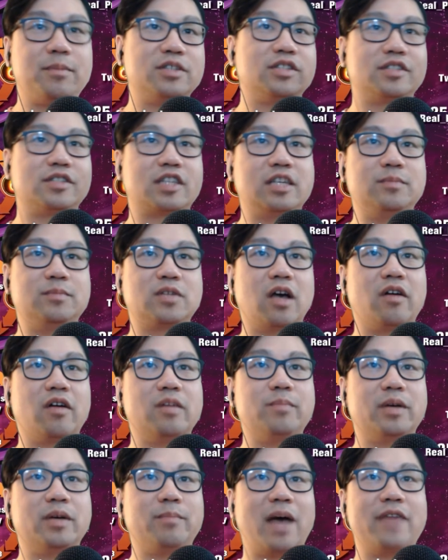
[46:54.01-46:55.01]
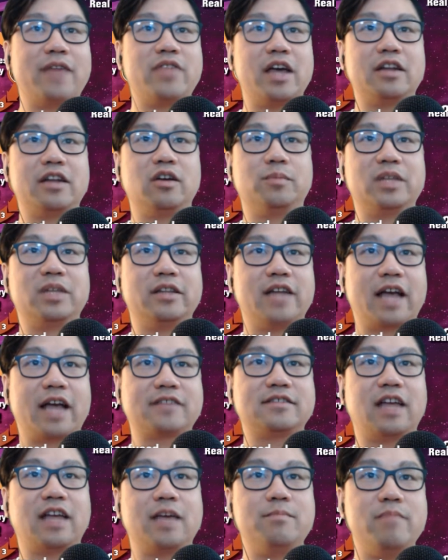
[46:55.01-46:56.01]
It just keeps going. But by then it'll be the
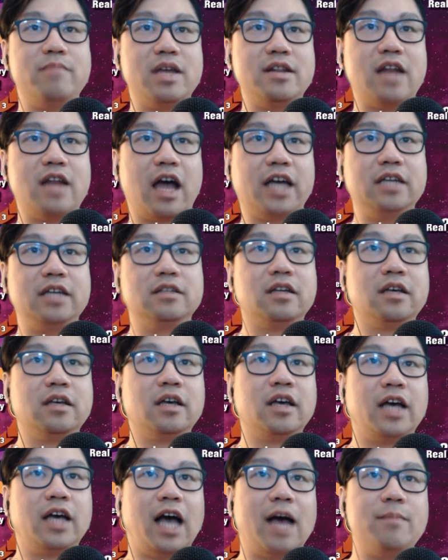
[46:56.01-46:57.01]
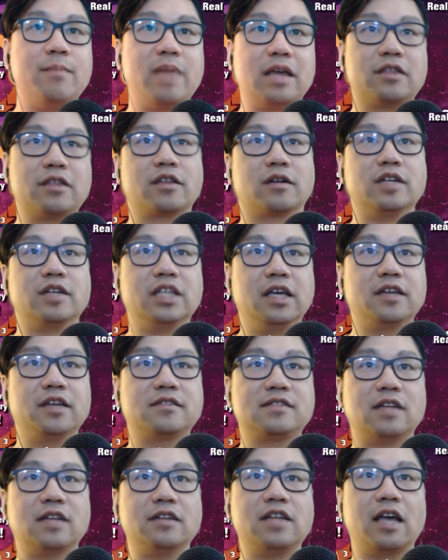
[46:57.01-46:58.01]
next day, midnight on May 30th,
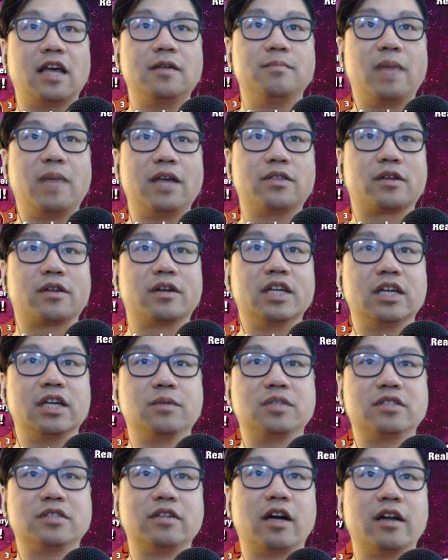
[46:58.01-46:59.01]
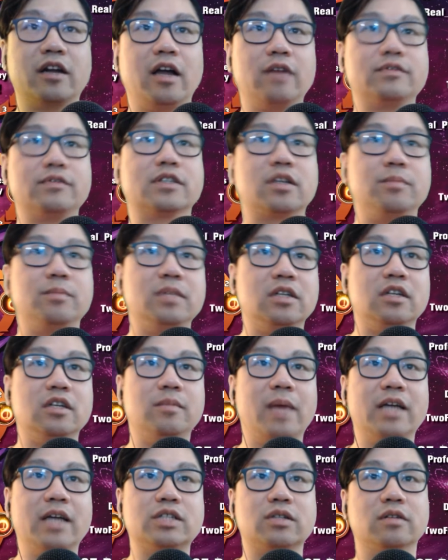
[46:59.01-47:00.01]
Sunday, May 30th. We start off with community
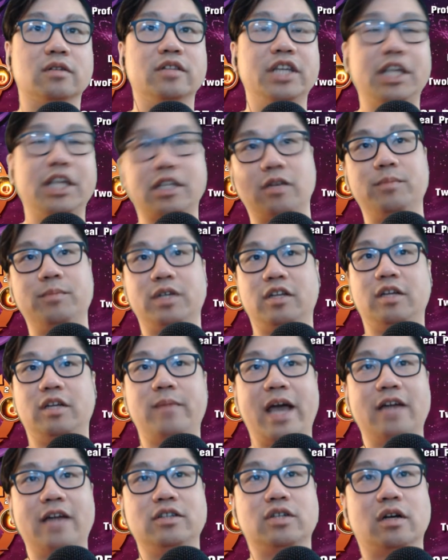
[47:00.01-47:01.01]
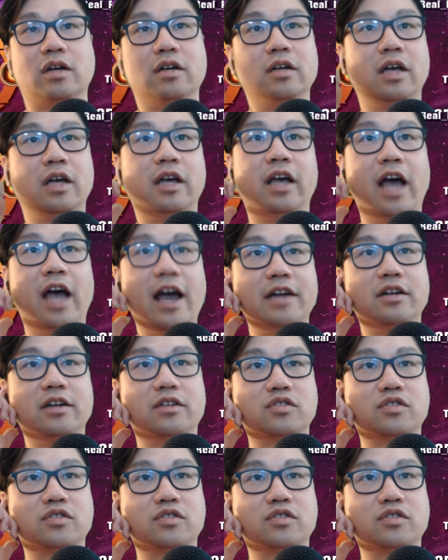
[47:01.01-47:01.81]
manager, lead community manager, Ender's